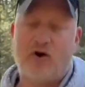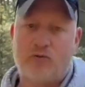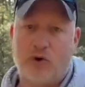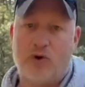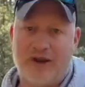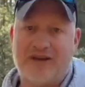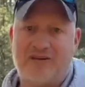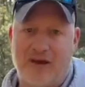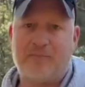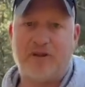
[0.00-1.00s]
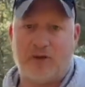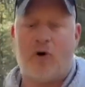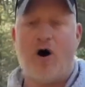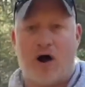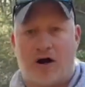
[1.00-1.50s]
roaring, tumbling
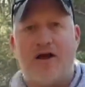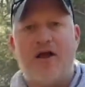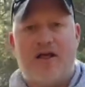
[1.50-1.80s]
water,